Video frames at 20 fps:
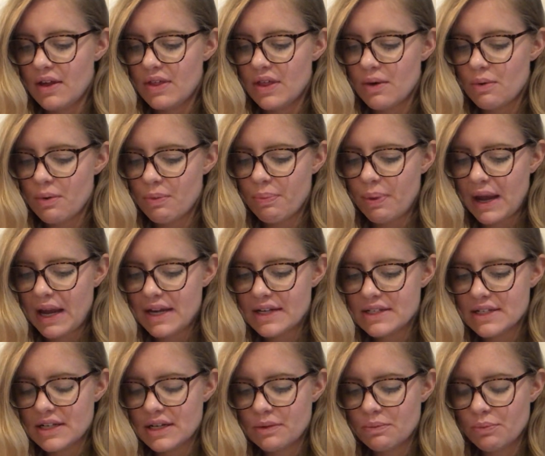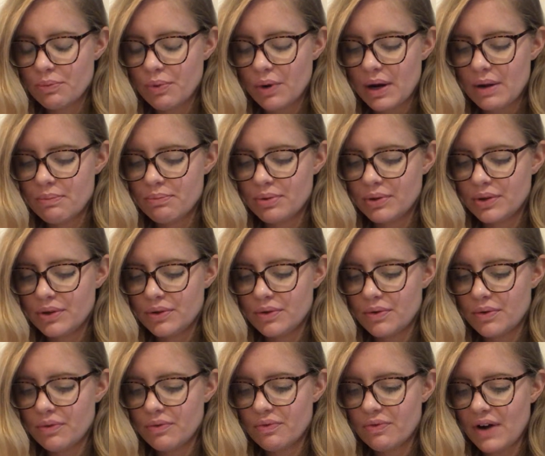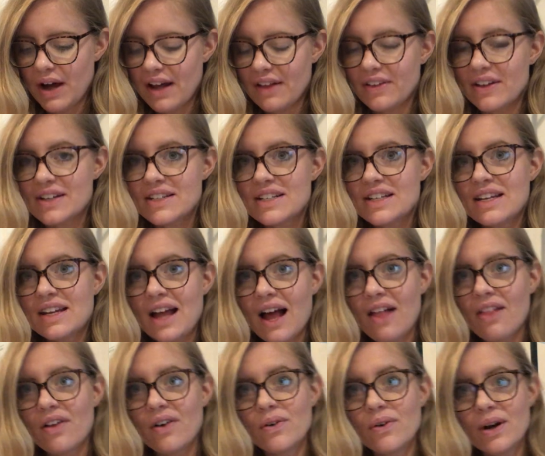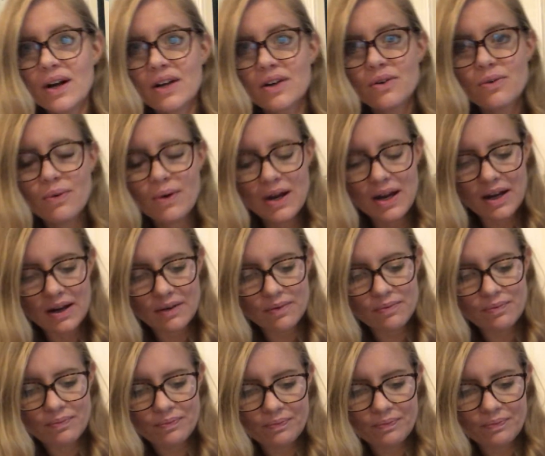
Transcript: They were painted in bright blue, violet, yellow, and green,